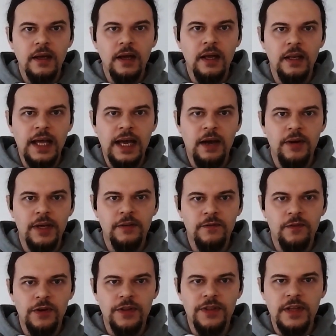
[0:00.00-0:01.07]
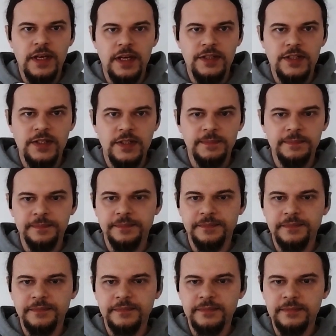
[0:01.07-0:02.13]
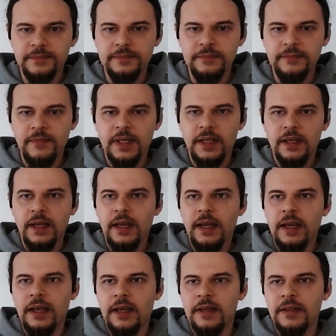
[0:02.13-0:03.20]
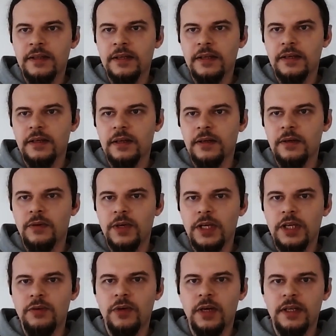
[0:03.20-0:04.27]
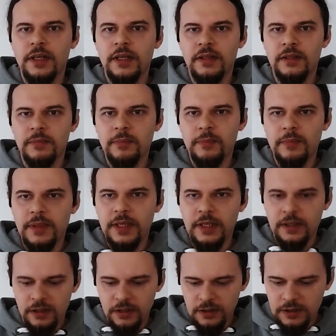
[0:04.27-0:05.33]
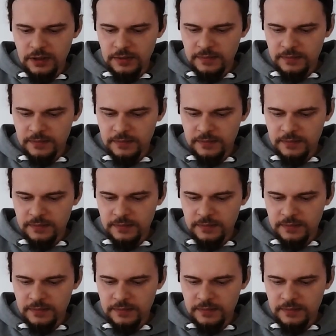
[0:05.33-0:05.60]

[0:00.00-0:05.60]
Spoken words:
allowing for this and rerunning the build.